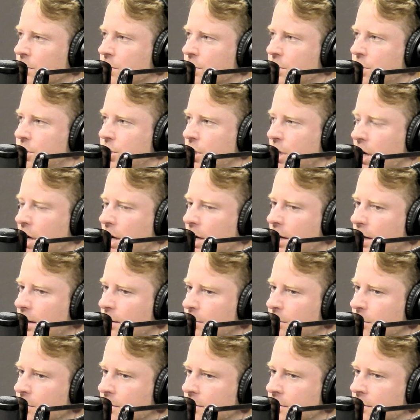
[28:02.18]

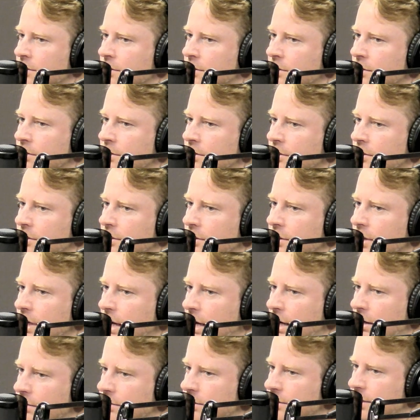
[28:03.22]
jobs
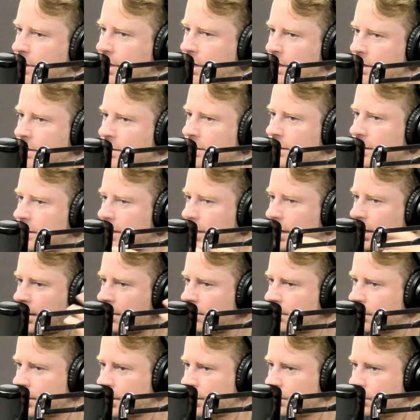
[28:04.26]
outside of the county,